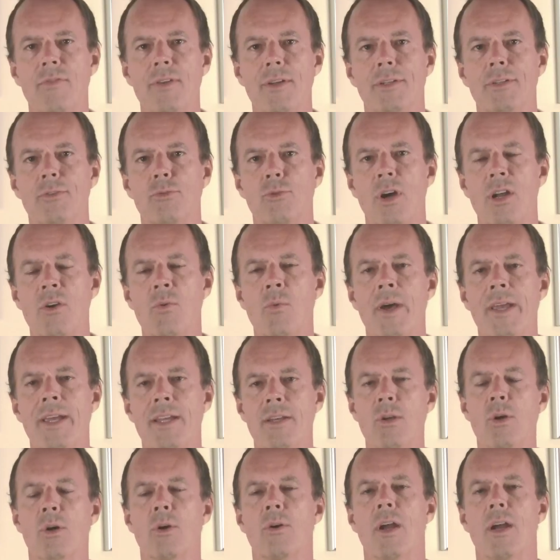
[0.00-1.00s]
field runway
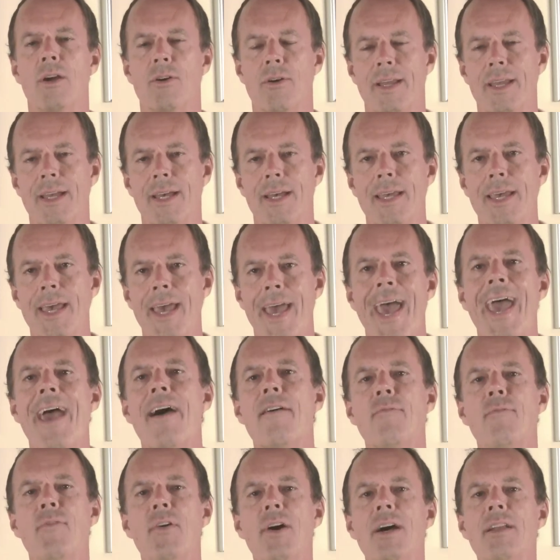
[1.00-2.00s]
in your area.
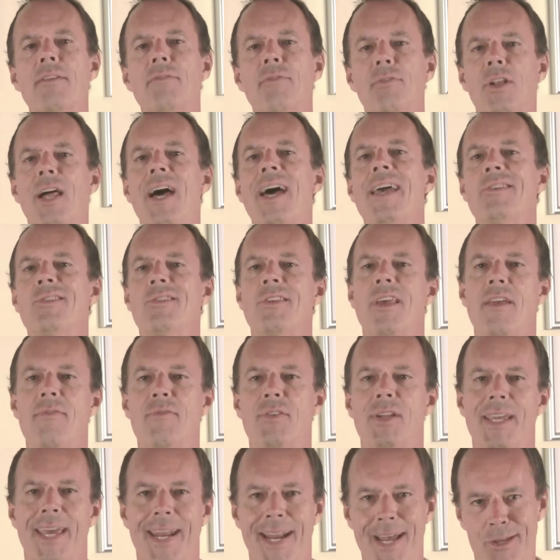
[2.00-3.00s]
Have fun, fly
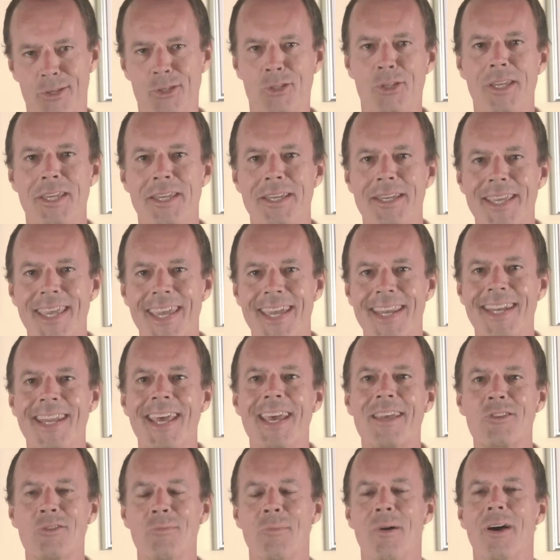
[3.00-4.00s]
safely, and I'll see you again
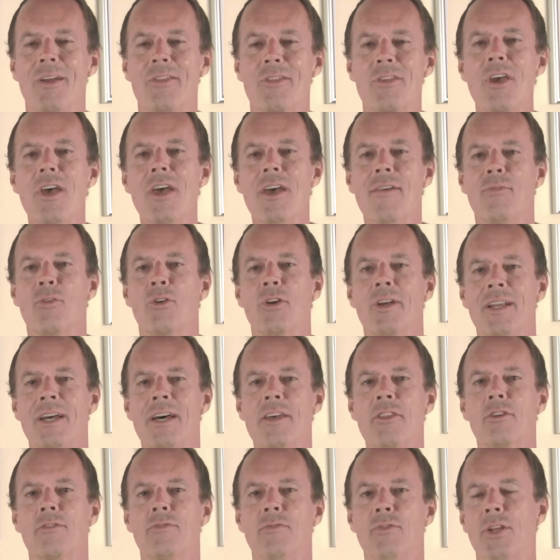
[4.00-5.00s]
next month for
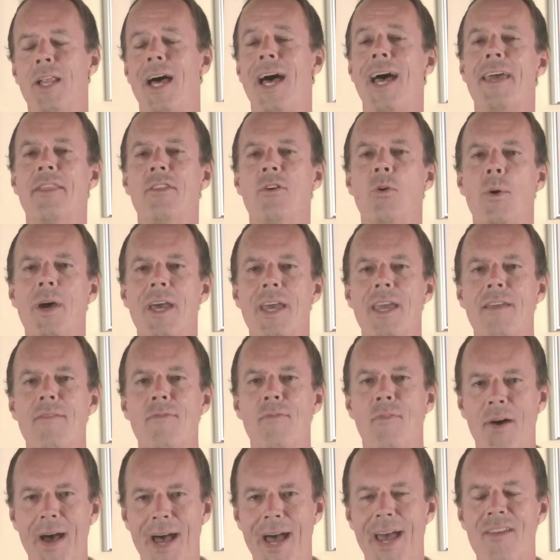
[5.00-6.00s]
another Fly the Wing
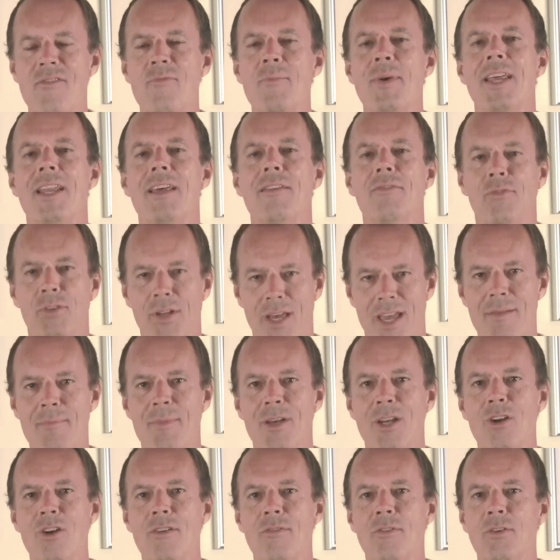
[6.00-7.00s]
five minute flight
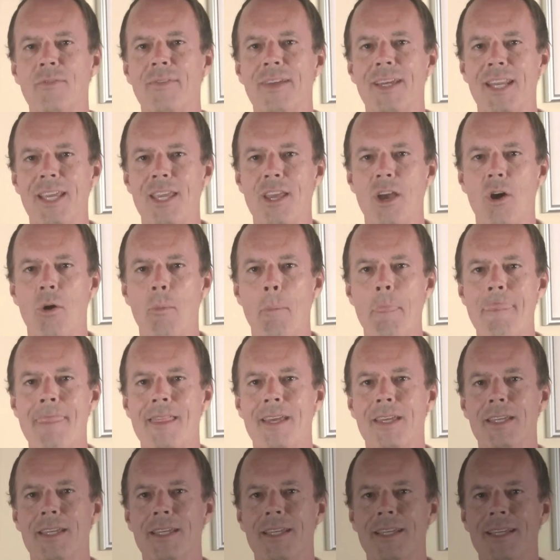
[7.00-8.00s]
maneuver video.